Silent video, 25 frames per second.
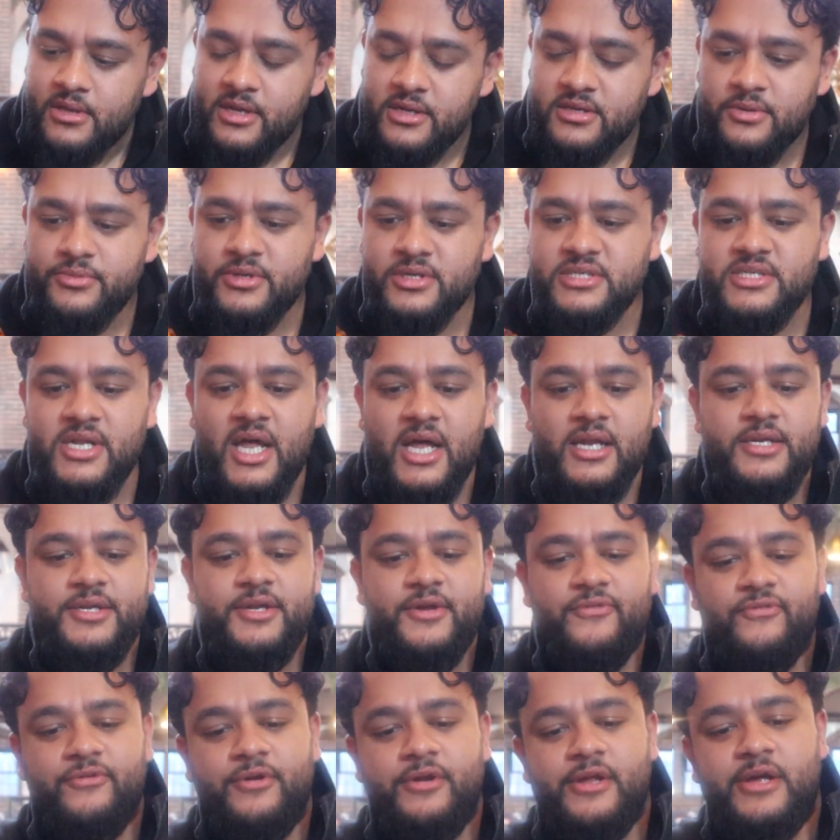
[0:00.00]
something slightly
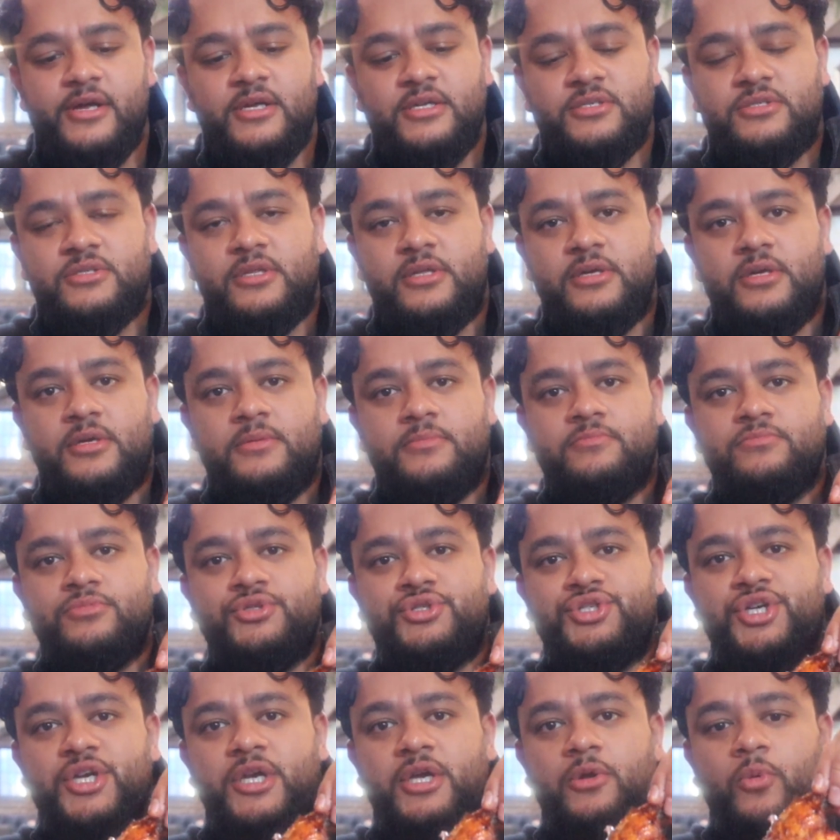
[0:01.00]
different here is the
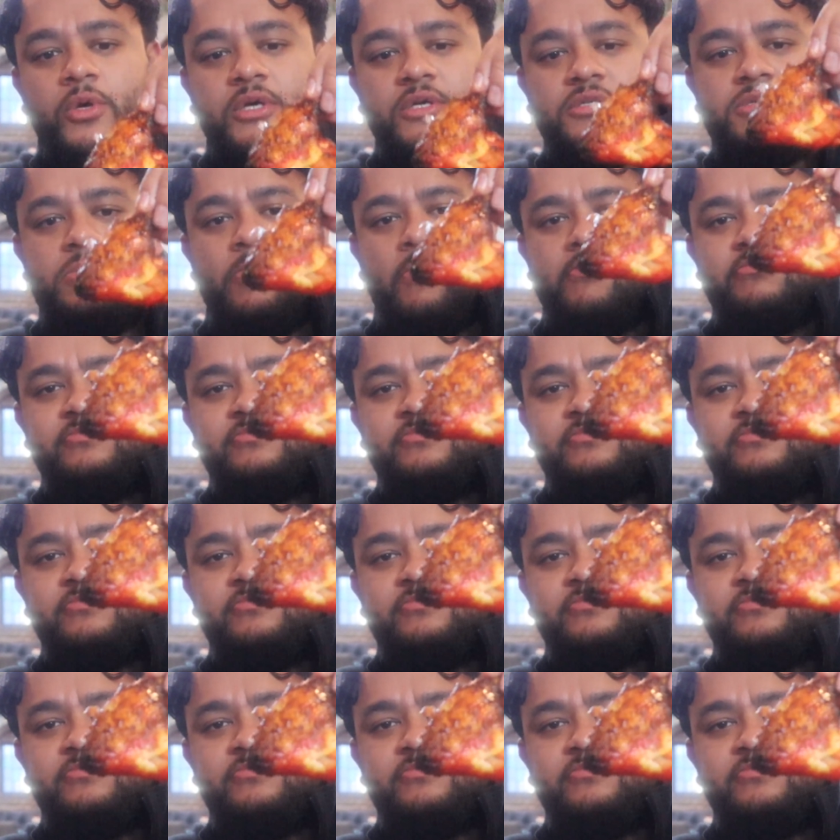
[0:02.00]
chicken wings.